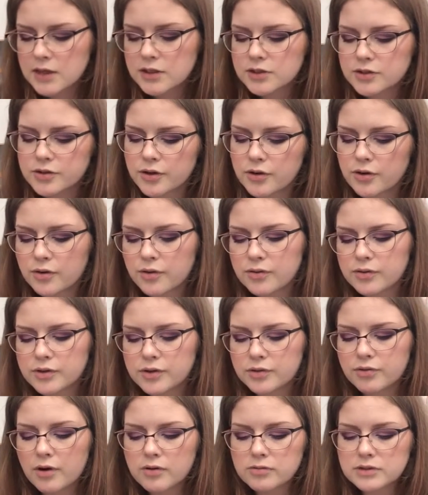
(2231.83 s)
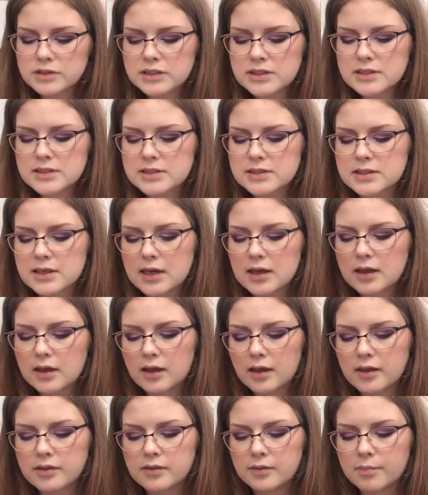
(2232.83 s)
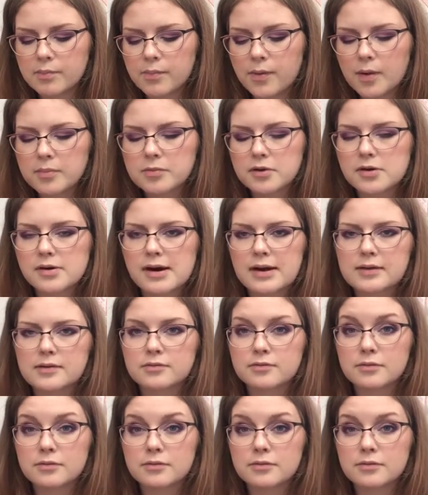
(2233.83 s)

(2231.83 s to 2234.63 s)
So the roses and the pomegranate